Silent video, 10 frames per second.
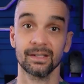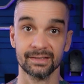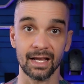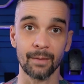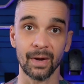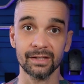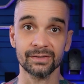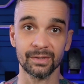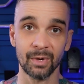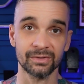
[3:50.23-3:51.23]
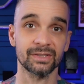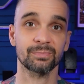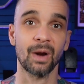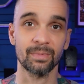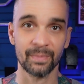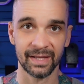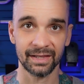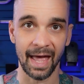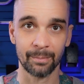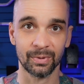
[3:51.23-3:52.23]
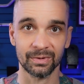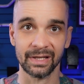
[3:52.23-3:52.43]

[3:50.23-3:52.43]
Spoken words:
The setup I use the most is probably lat pull